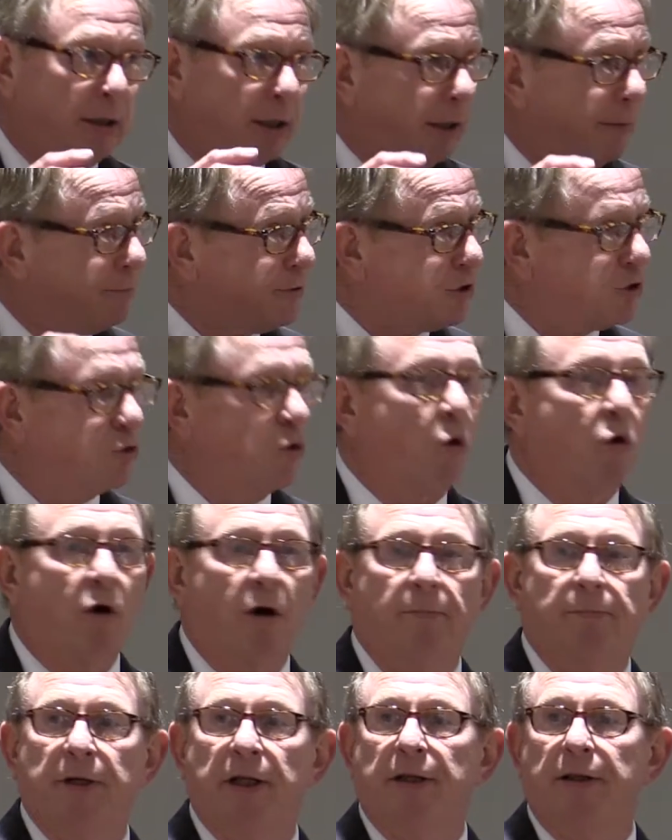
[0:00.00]

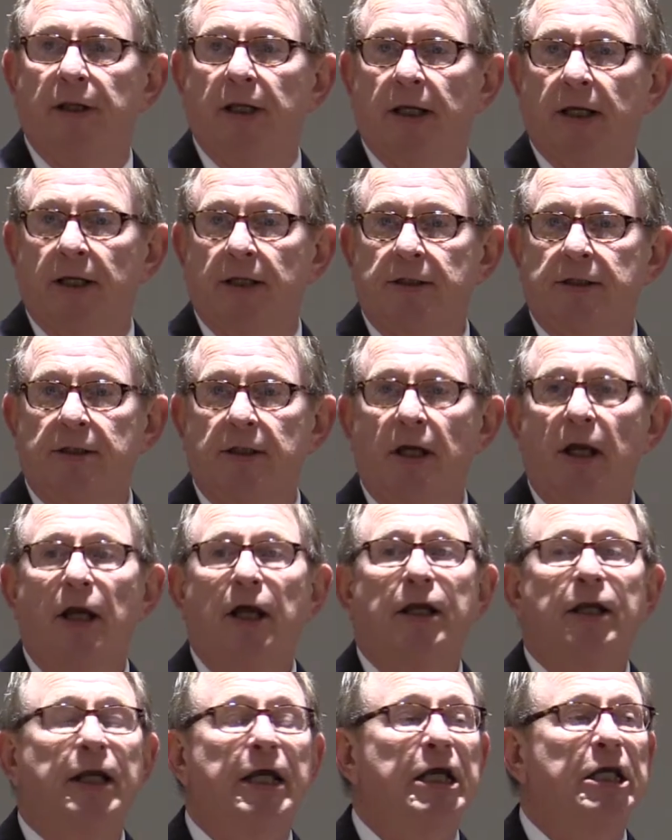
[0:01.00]
absorbed in this,
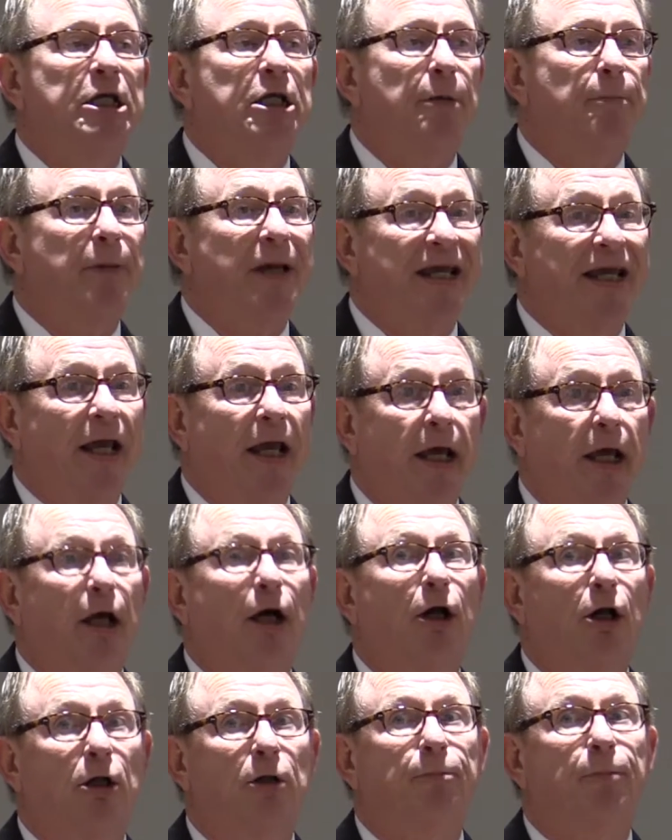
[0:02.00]
need to be
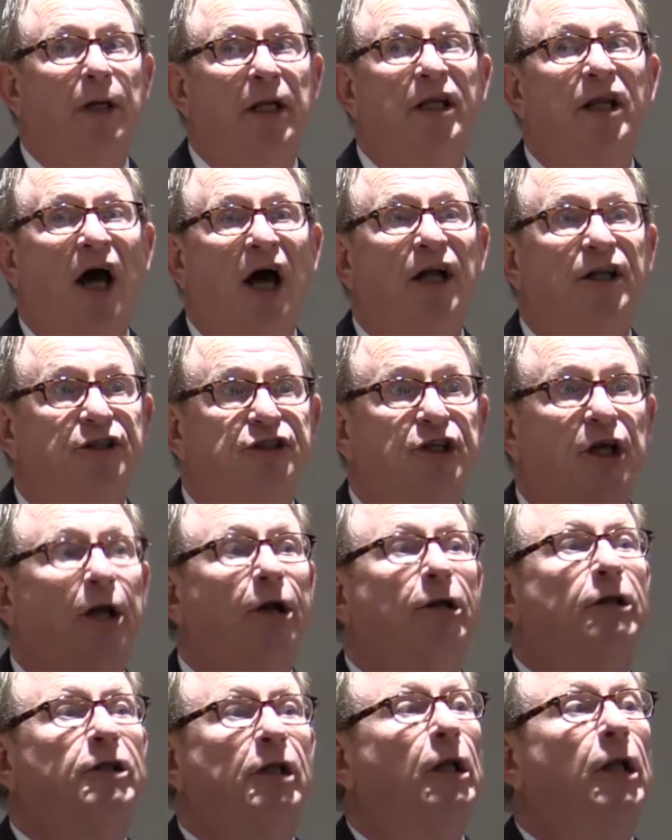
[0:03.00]
held but not
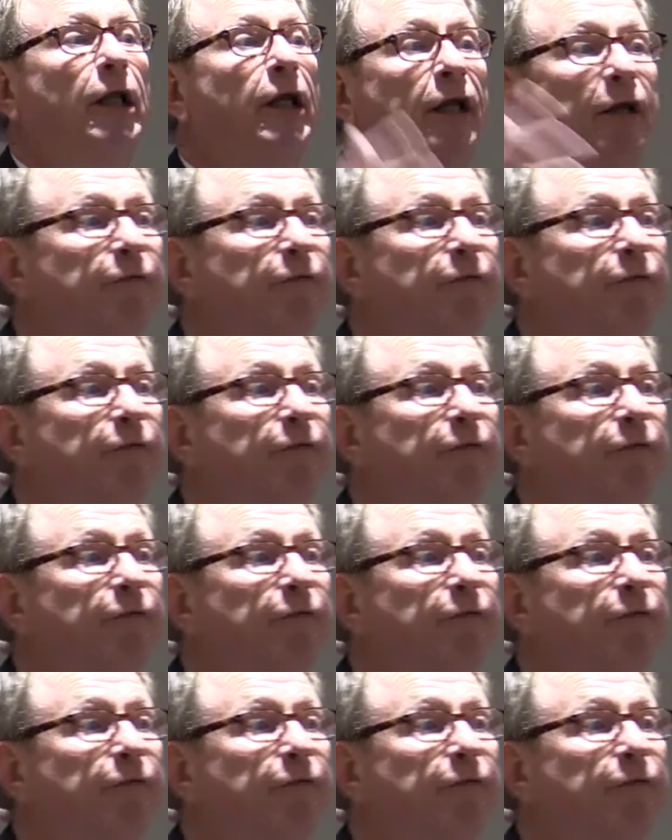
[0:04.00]
genitally